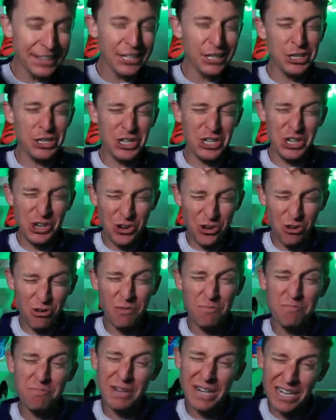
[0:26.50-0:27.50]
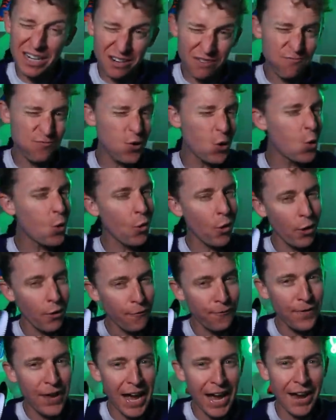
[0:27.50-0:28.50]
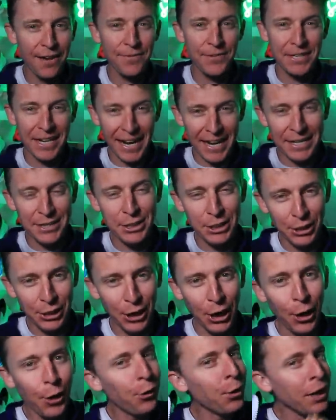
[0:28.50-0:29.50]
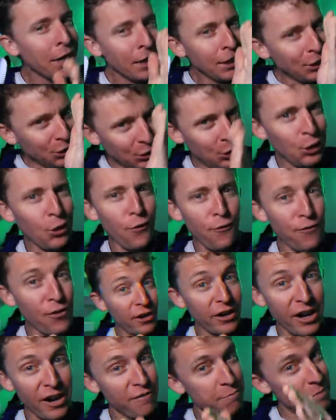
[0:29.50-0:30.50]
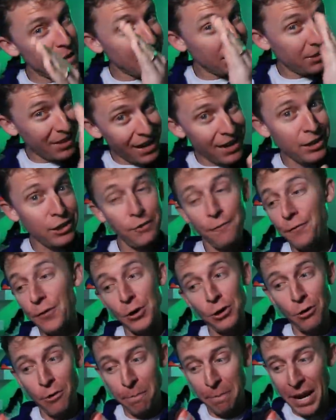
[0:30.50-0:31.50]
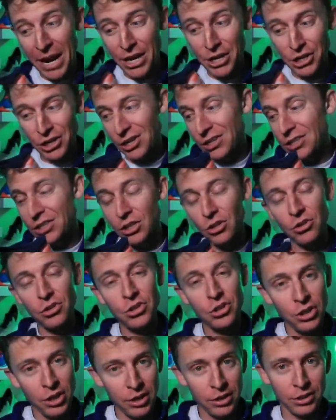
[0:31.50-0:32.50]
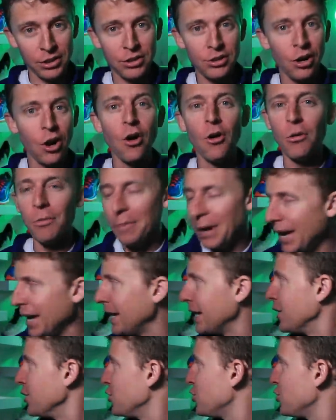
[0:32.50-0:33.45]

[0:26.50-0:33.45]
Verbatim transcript: this shoe about four or five days ago. Do forgive me. Thank you for your patience. There's just so many